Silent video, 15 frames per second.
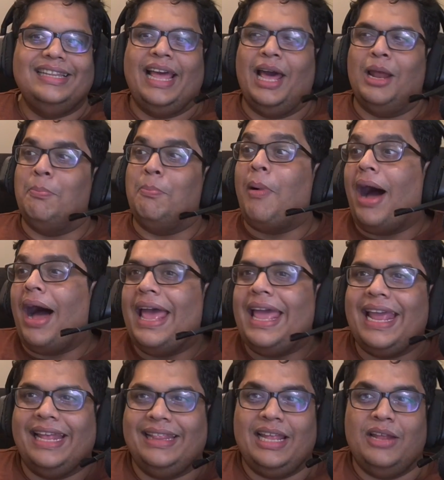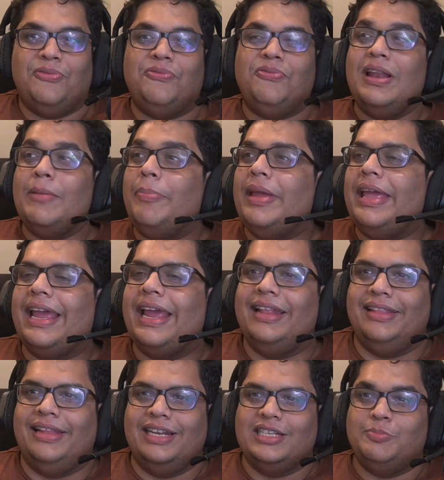they are buying and they're flipping
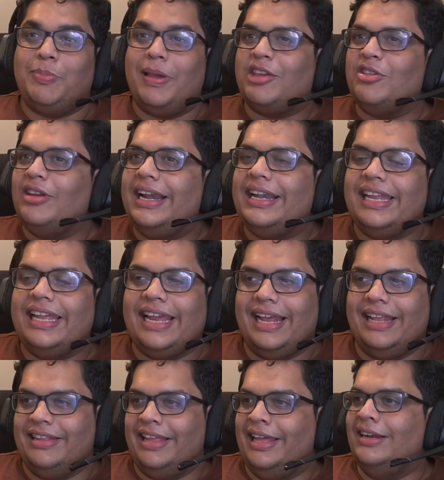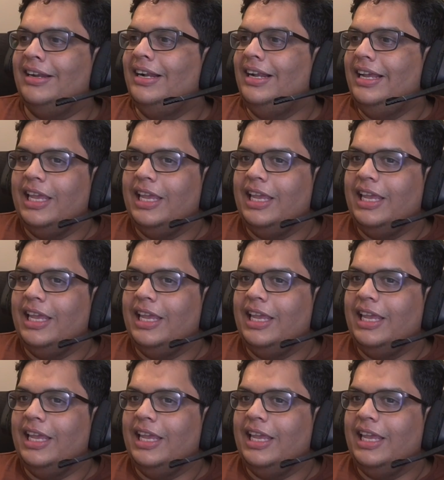and they're speculating and they're